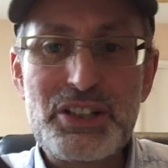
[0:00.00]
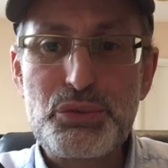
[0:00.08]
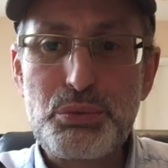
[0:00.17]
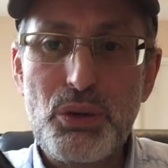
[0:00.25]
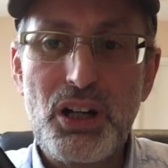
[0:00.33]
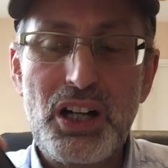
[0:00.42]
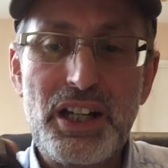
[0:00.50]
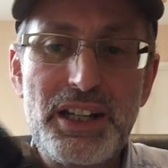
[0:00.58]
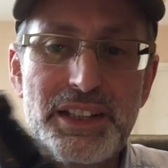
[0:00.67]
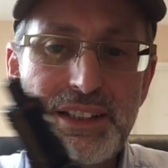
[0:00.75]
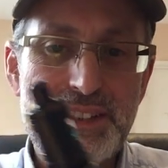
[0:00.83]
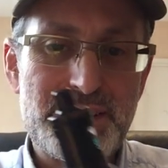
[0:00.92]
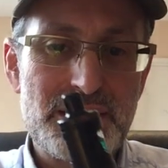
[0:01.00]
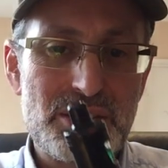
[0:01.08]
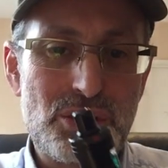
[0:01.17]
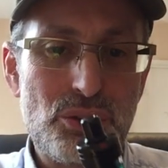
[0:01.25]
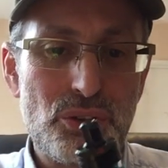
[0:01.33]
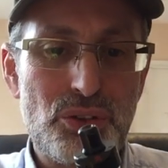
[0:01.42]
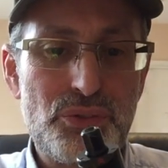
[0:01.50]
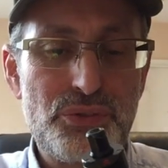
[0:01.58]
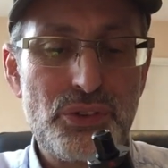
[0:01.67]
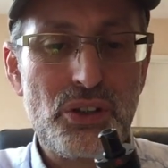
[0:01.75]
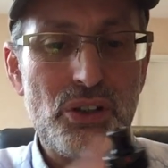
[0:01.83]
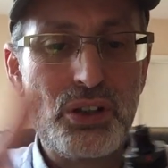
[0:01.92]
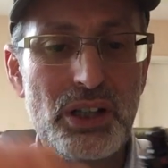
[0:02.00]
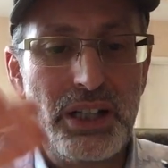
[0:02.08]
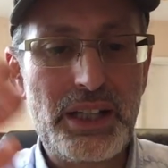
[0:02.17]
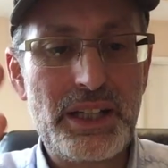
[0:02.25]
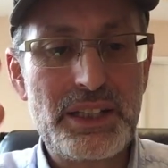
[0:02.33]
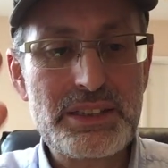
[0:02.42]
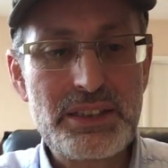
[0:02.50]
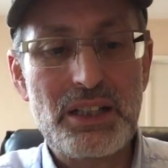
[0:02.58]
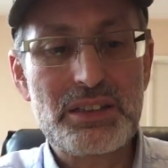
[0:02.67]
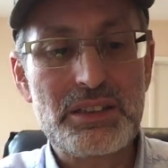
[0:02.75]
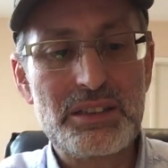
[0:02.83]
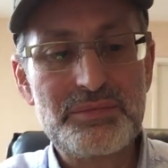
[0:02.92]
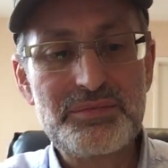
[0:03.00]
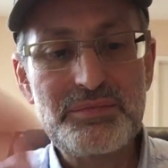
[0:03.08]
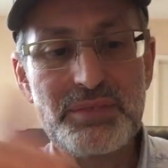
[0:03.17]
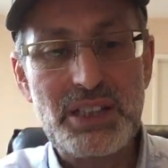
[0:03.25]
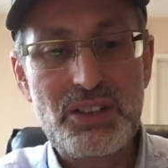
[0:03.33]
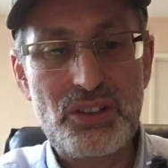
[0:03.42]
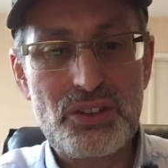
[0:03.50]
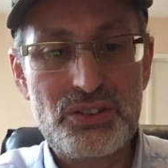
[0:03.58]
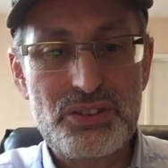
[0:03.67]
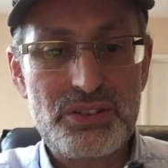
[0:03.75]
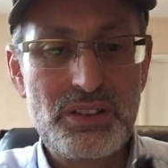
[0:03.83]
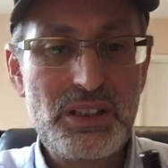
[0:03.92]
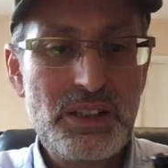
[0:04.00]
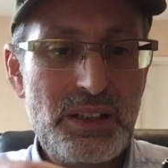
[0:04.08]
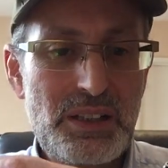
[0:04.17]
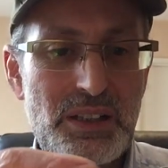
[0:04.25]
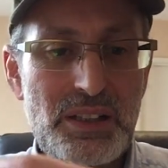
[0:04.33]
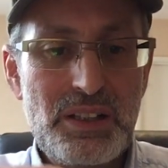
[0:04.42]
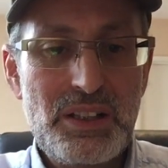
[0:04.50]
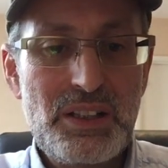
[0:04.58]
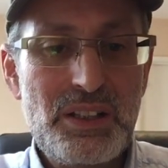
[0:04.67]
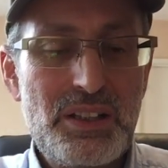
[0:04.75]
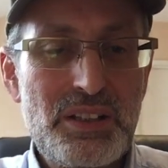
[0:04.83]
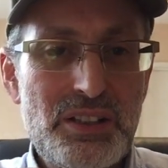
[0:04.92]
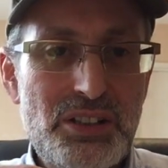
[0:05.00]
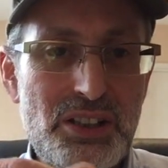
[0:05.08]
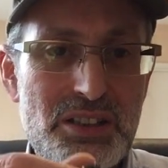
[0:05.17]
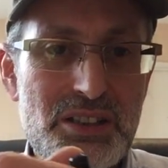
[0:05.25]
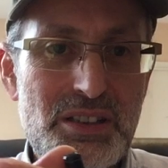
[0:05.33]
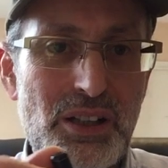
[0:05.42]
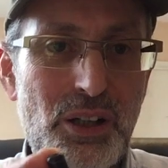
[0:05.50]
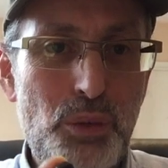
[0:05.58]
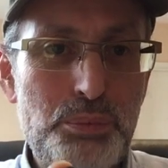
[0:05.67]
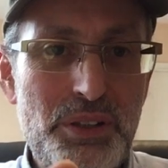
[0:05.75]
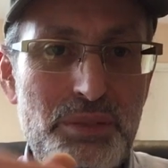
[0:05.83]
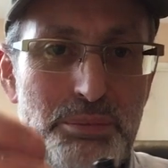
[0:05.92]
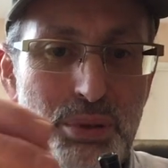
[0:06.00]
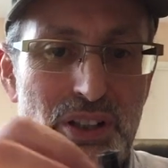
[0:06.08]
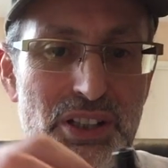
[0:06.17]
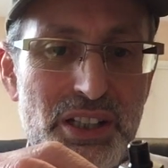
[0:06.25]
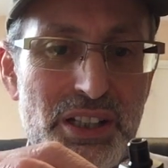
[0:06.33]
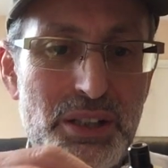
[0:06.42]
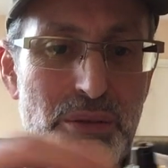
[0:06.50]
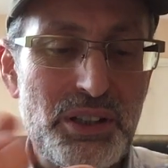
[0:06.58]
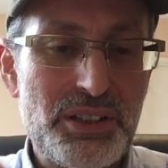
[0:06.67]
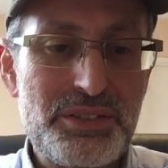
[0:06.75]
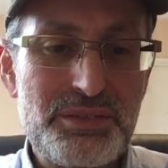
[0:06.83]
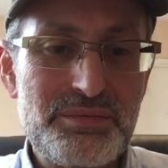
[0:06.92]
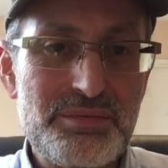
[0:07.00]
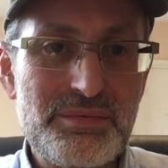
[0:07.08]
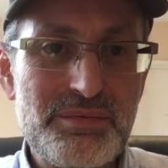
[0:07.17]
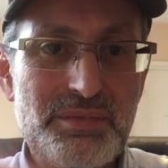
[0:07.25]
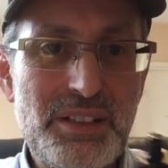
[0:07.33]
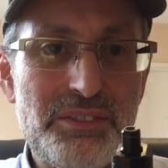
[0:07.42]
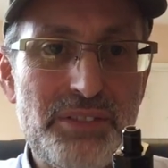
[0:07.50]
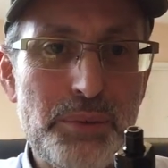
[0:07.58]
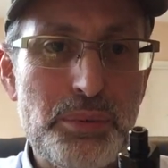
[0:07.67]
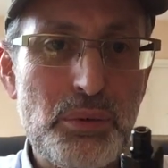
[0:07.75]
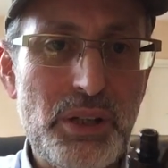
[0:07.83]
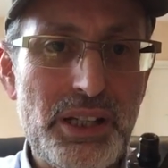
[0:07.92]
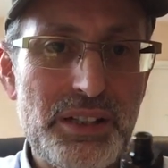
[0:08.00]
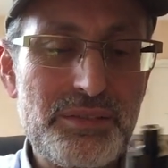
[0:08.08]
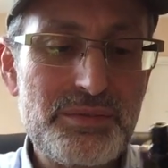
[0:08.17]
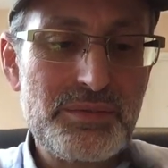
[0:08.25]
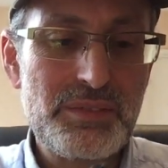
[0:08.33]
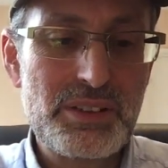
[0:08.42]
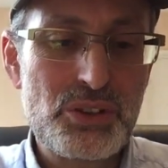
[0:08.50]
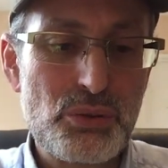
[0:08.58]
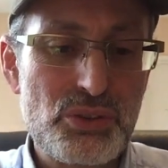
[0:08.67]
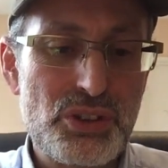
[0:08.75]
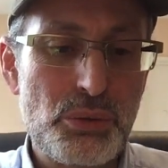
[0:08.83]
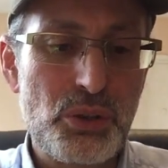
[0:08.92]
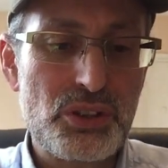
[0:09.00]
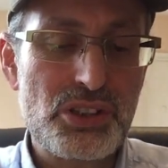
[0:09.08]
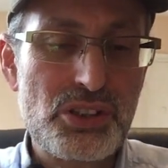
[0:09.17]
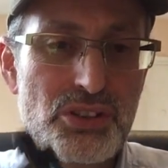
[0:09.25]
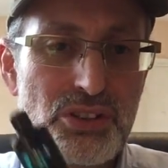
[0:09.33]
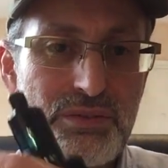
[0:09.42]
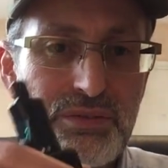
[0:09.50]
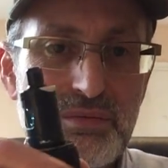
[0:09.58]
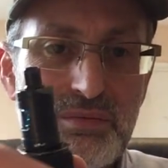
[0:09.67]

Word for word: is why this is good for a starter, because just open, put in your liquid and vape away, and choose your wattage